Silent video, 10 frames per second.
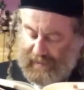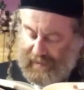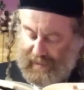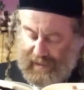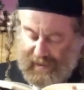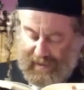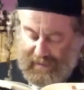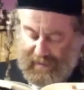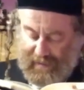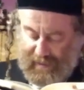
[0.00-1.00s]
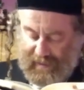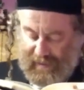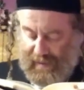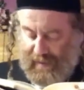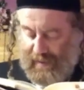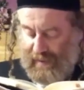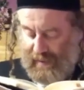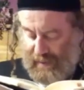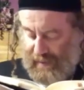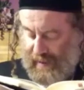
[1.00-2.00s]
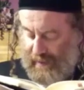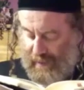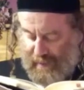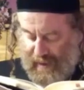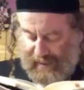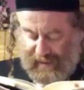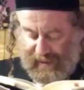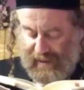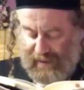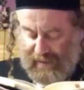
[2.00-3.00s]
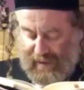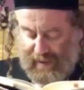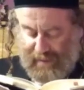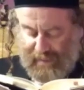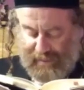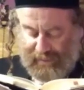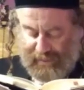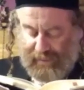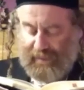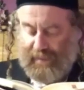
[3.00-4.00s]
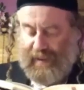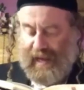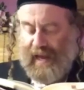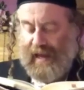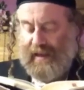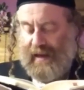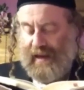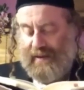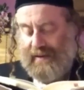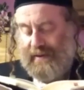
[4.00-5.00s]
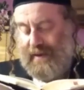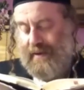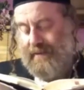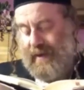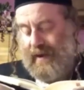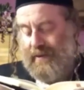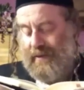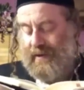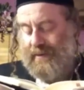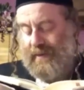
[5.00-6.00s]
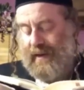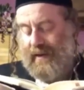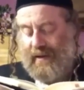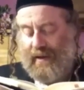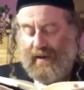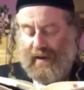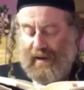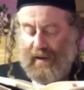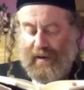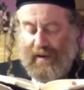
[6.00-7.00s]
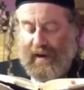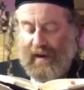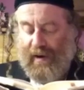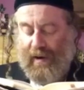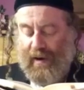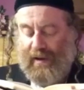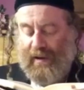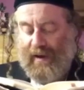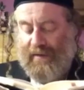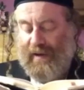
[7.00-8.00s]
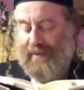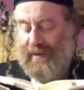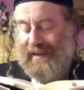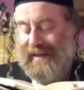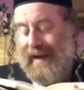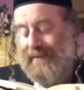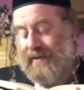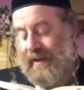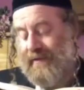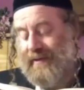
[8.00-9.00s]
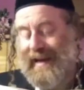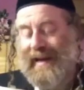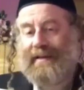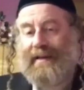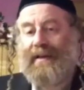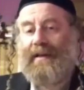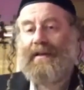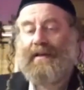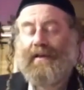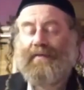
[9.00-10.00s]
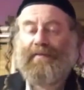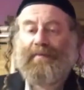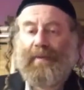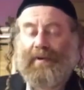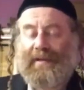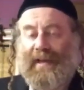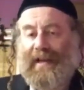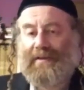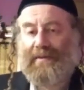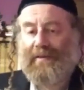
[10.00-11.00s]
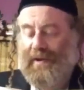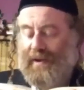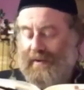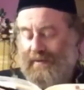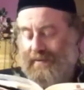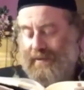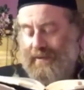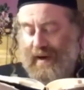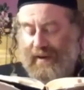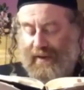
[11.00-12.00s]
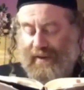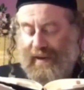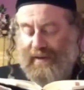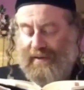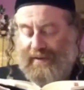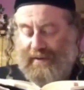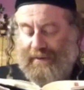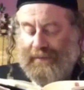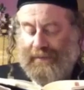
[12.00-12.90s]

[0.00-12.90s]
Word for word: let's say here, no? so that we must study Torah day and night. So meaning what? Meaning uh, all available times. If not, if a person has to work, do other things,